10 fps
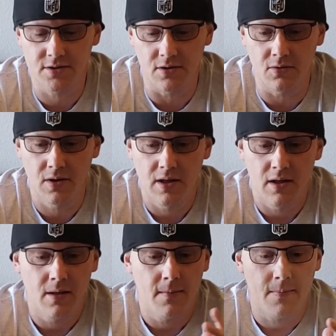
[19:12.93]
So
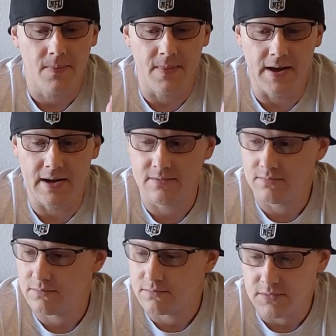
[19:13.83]
that
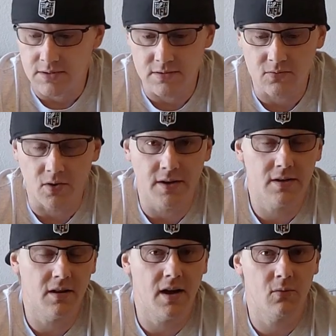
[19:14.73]
is right
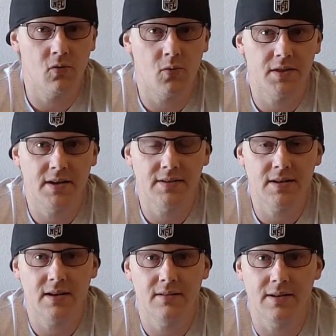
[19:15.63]
in line with what they
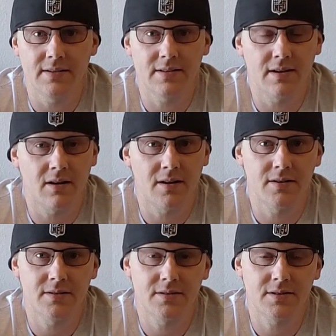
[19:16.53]
said. They said
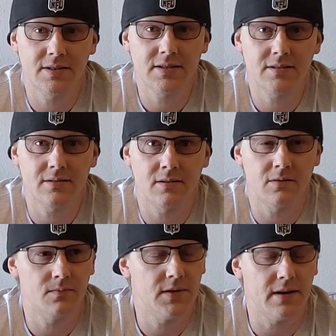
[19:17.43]
106,
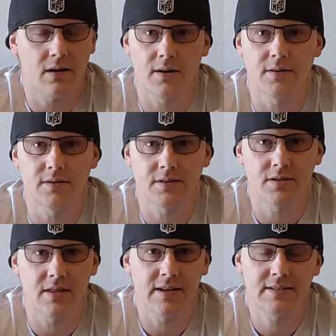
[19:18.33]
or not
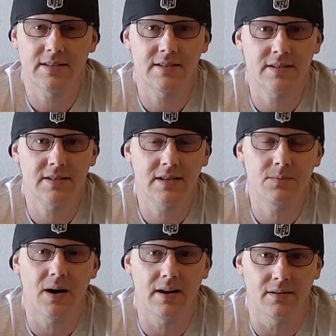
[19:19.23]
160, they said 16
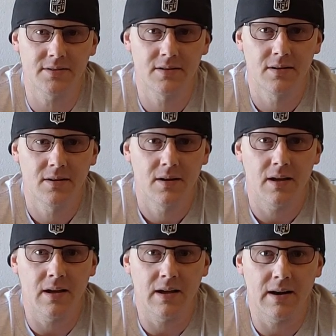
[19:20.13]
miles,
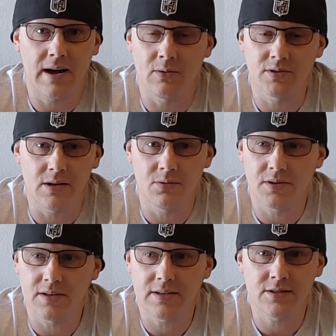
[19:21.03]
and I was able
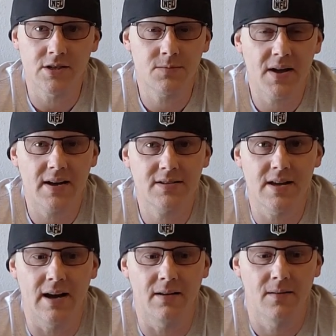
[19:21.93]
to get just past
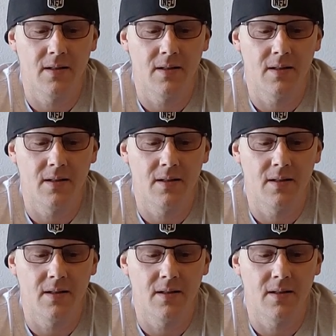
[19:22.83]
that.